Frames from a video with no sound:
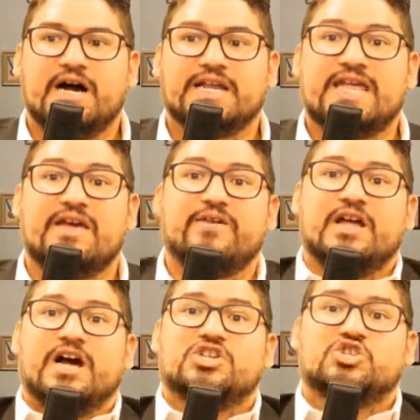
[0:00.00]

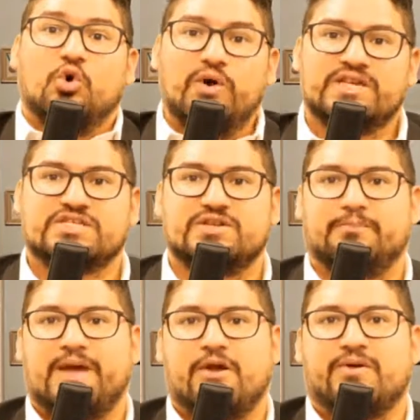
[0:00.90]
given a choice to
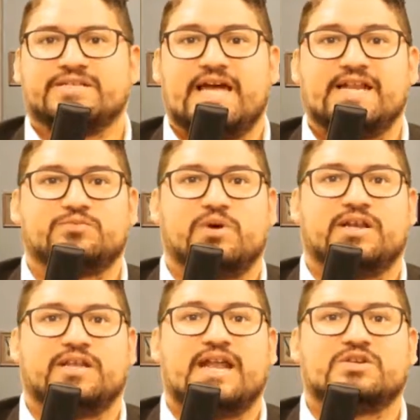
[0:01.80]
the parents. That is
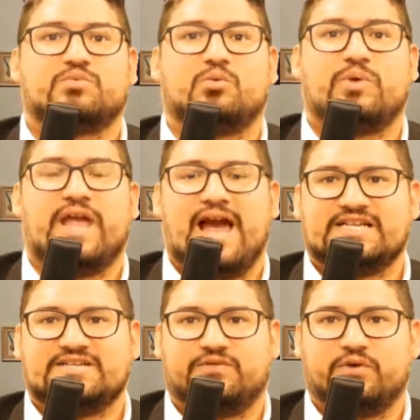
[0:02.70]
what we
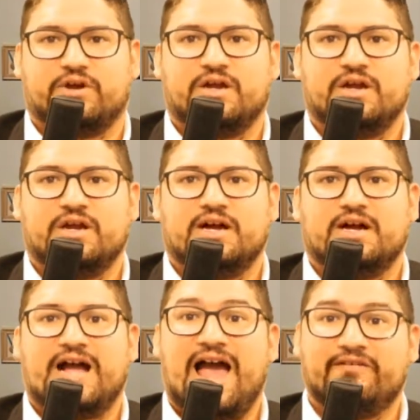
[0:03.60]
ask for.
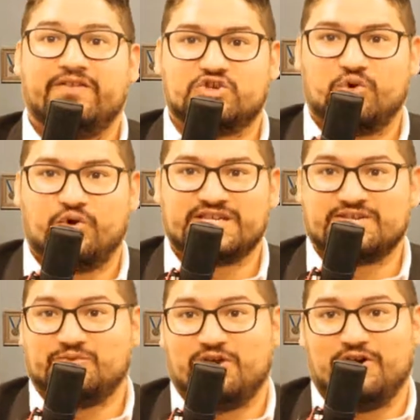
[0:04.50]
Having
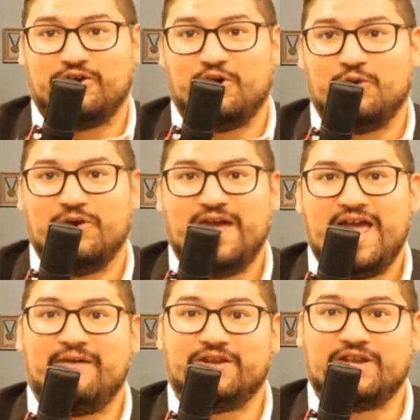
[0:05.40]
choices. We all know
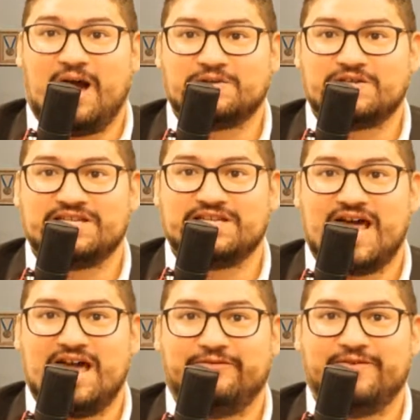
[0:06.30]
having options in
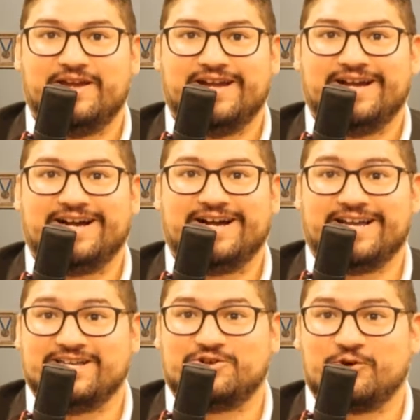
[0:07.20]
life
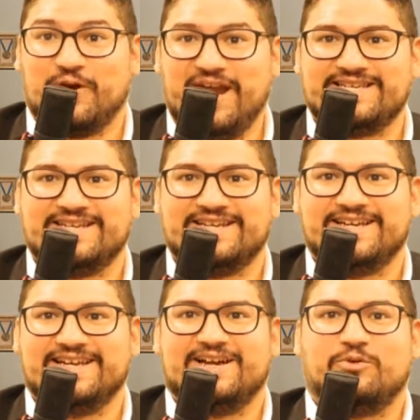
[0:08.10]
is great.
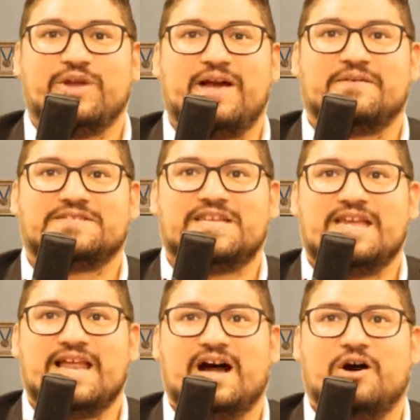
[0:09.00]
We have
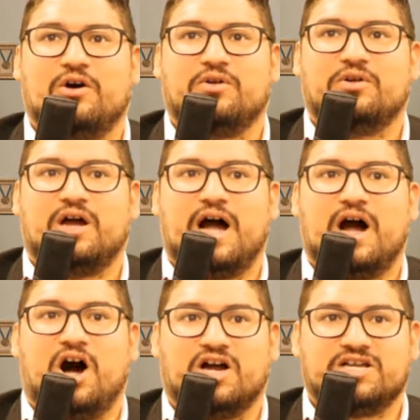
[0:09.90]
seen how
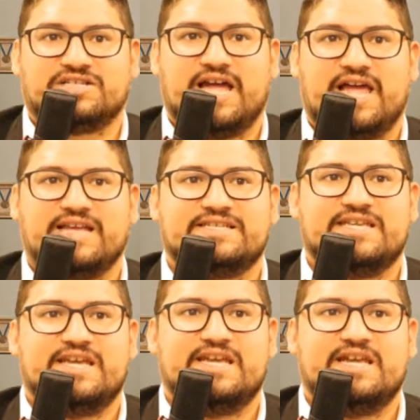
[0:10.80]
Austin
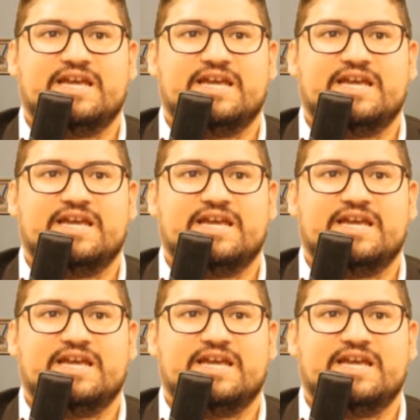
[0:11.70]
ISD,